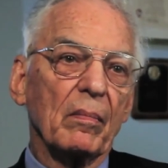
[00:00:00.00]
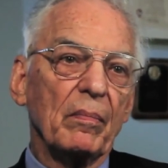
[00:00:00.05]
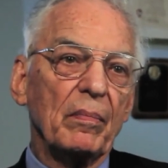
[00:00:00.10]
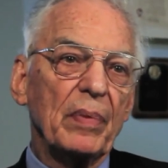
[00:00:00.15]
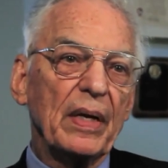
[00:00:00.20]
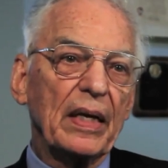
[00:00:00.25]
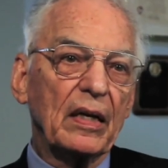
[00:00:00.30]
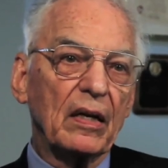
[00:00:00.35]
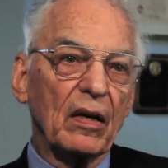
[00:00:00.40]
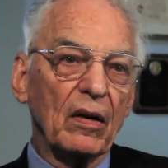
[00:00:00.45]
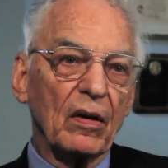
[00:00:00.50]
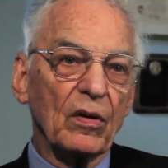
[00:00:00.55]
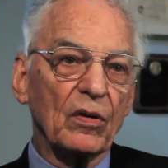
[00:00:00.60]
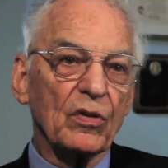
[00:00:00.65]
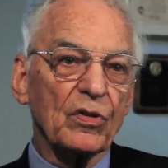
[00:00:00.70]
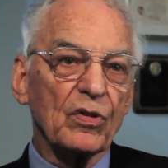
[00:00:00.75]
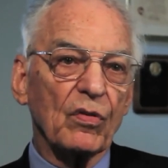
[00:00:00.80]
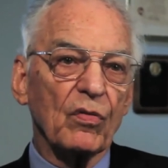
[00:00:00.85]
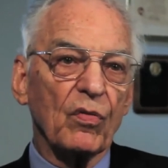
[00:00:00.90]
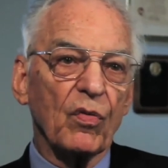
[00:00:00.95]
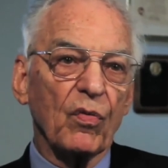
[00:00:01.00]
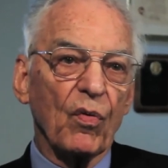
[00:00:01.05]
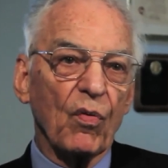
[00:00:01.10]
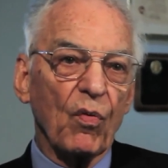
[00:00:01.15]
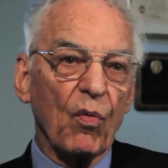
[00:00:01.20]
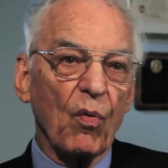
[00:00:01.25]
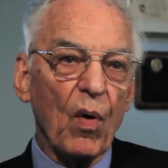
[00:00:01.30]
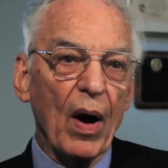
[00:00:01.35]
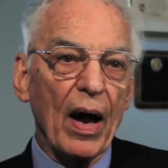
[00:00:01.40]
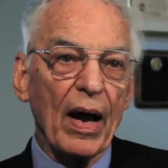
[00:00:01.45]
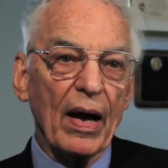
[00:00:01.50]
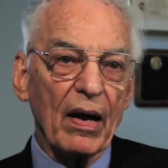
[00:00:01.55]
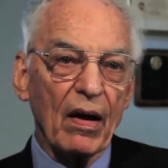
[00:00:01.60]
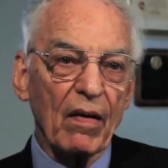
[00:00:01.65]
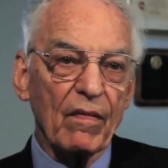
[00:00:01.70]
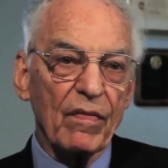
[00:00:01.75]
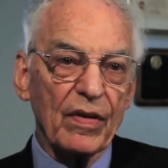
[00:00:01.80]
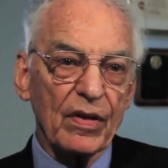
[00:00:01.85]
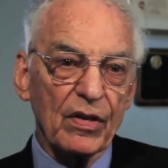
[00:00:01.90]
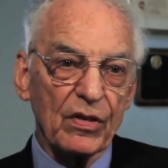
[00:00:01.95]
because
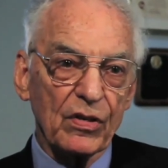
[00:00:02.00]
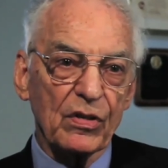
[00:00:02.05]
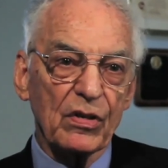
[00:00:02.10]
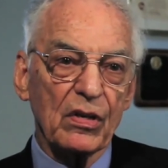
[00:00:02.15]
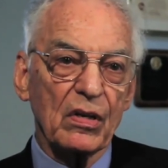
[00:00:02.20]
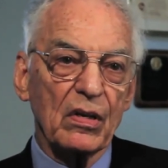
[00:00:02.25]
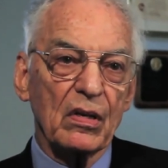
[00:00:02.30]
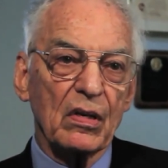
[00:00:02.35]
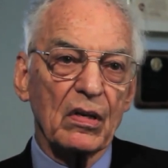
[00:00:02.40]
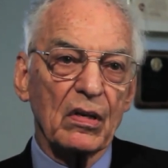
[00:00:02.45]
of his